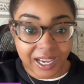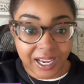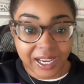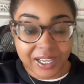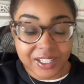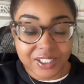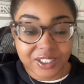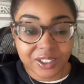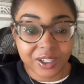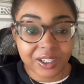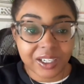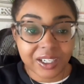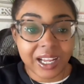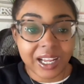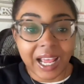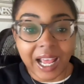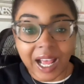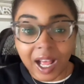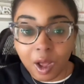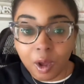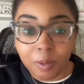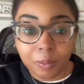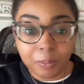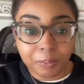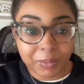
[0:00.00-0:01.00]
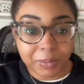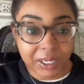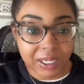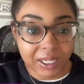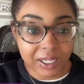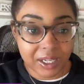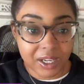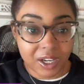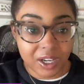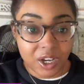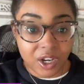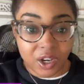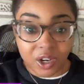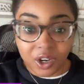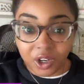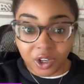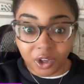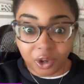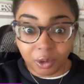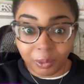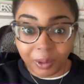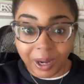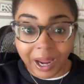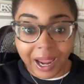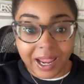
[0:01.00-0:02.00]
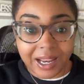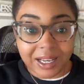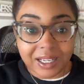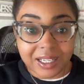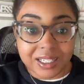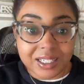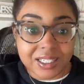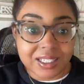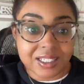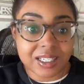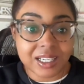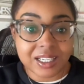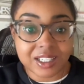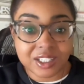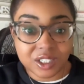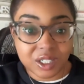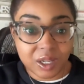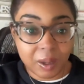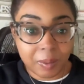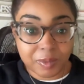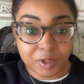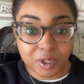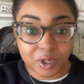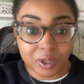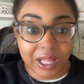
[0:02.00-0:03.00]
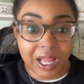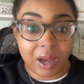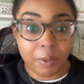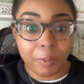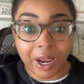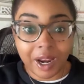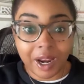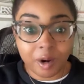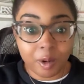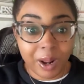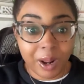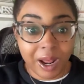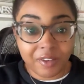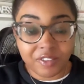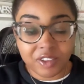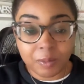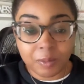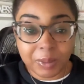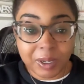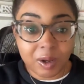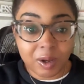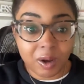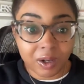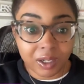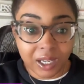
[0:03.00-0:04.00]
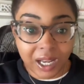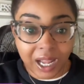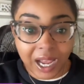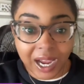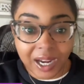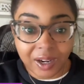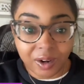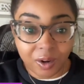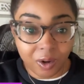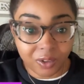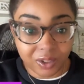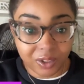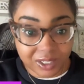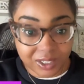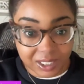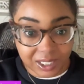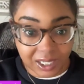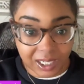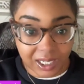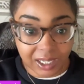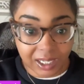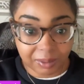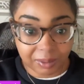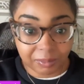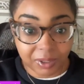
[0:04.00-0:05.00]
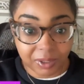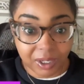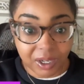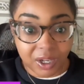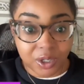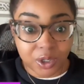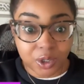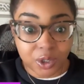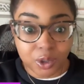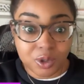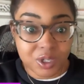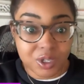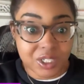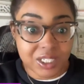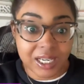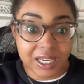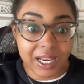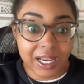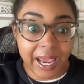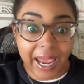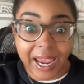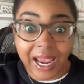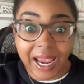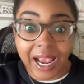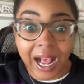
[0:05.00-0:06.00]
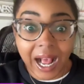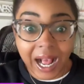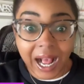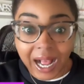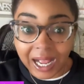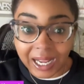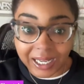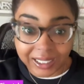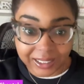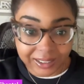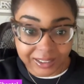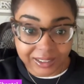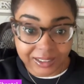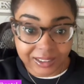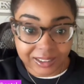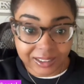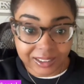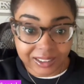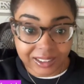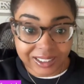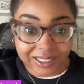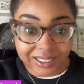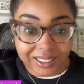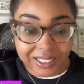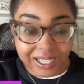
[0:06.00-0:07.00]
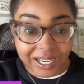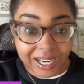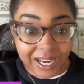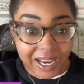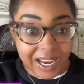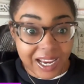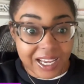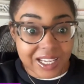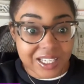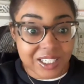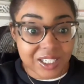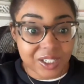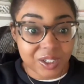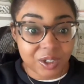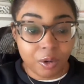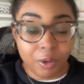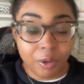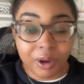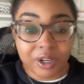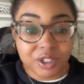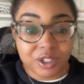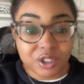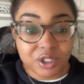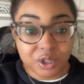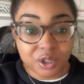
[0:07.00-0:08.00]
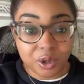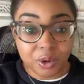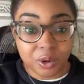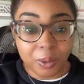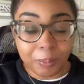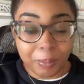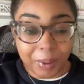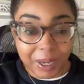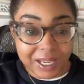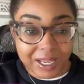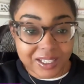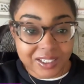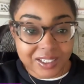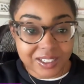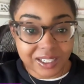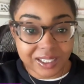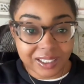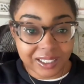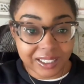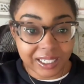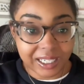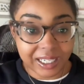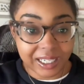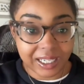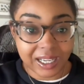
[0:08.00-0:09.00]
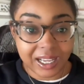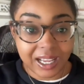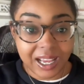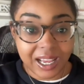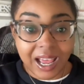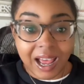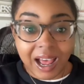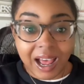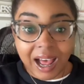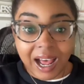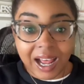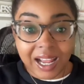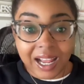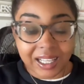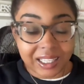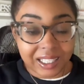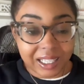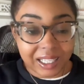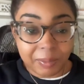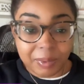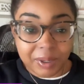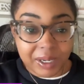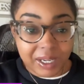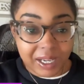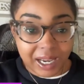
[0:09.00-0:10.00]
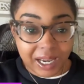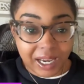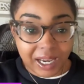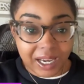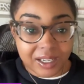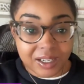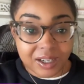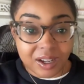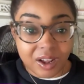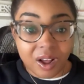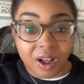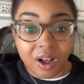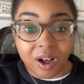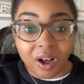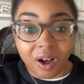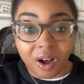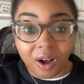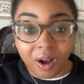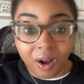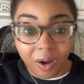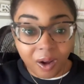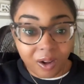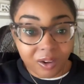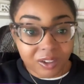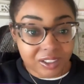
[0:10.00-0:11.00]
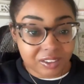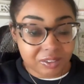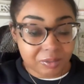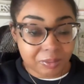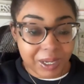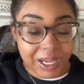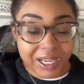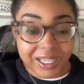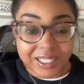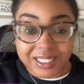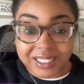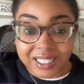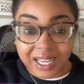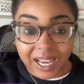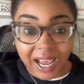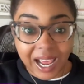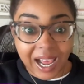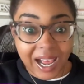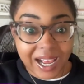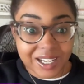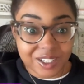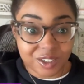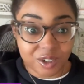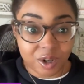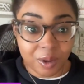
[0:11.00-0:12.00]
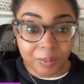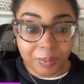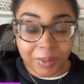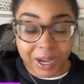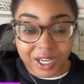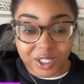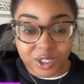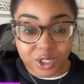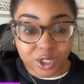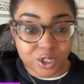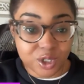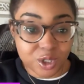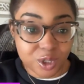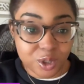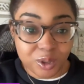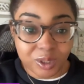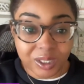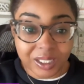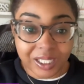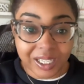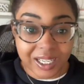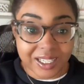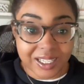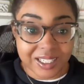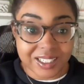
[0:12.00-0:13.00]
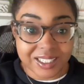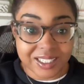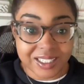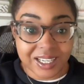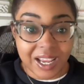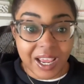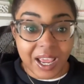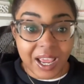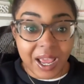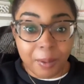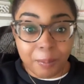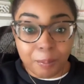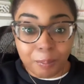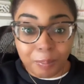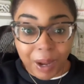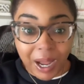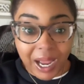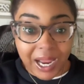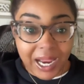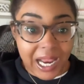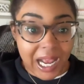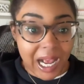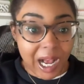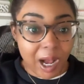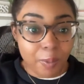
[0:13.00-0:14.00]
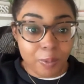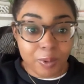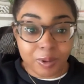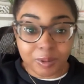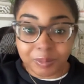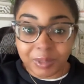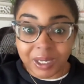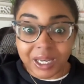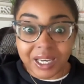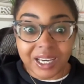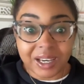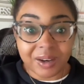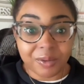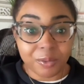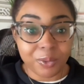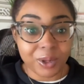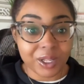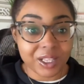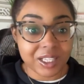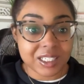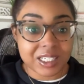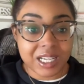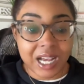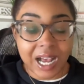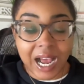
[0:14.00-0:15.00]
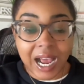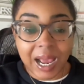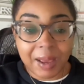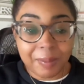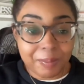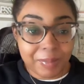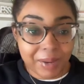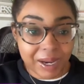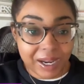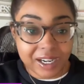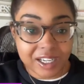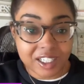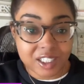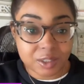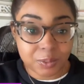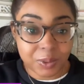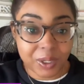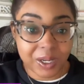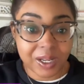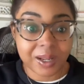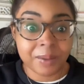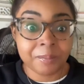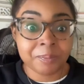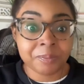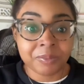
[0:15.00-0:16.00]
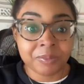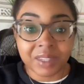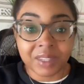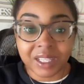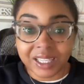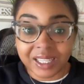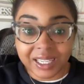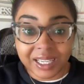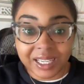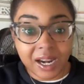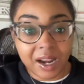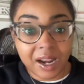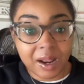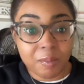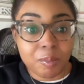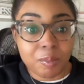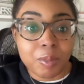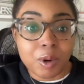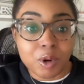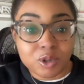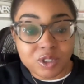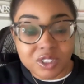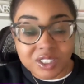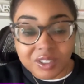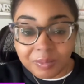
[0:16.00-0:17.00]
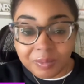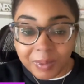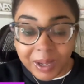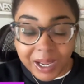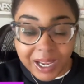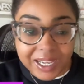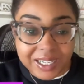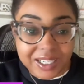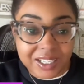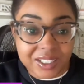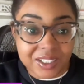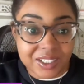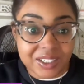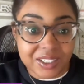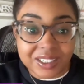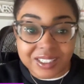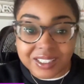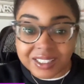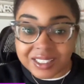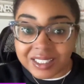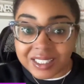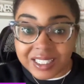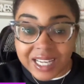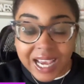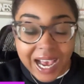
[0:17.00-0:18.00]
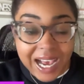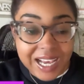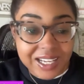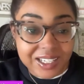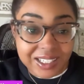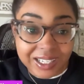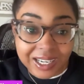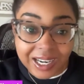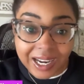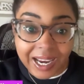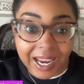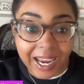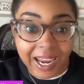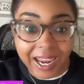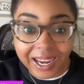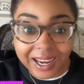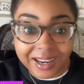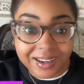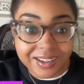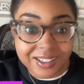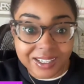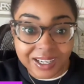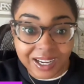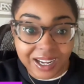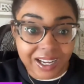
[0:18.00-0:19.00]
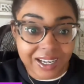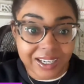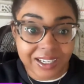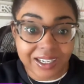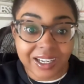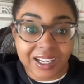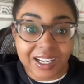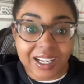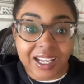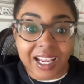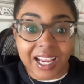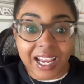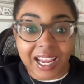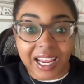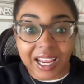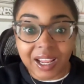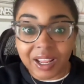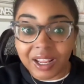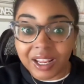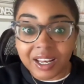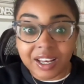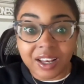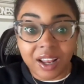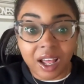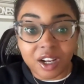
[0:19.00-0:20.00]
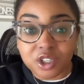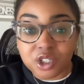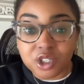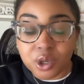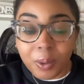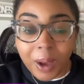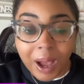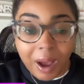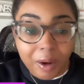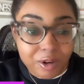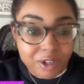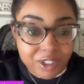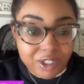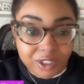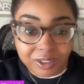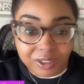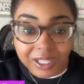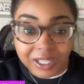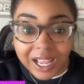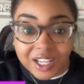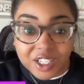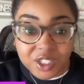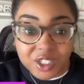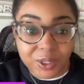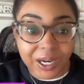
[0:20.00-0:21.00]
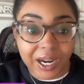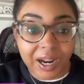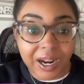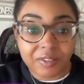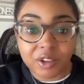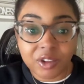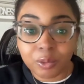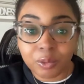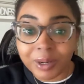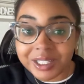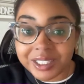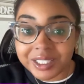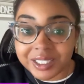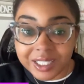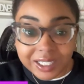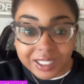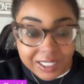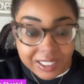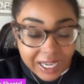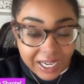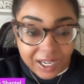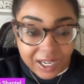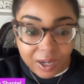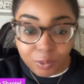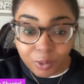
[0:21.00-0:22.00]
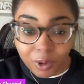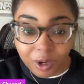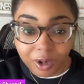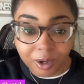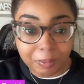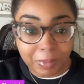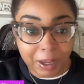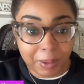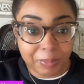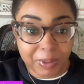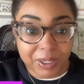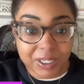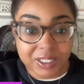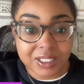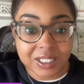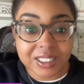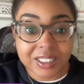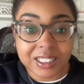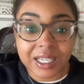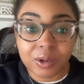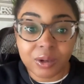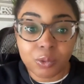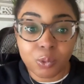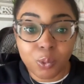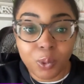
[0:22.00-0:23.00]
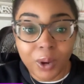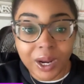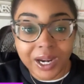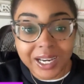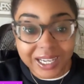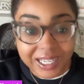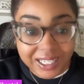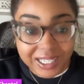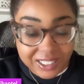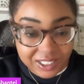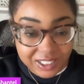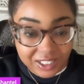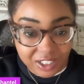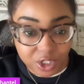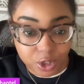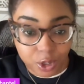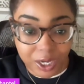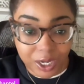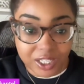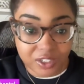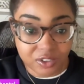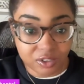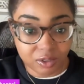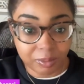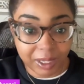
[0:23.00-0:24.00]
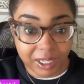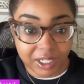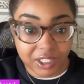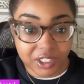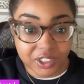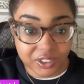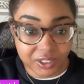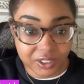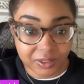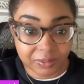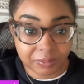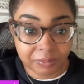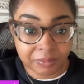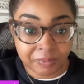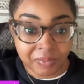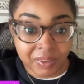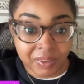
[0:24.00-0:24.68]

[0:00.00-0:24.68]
Is it going to help me create systems so that way I don't have to be online all the time using AI? Is it going to basically eliminate all of my tasks on my to-do list by helping me with time management and getting most of my tasks that I hate done in 2 hours or less, so I have the rest of the day to work on my business? Like, what is the transformation?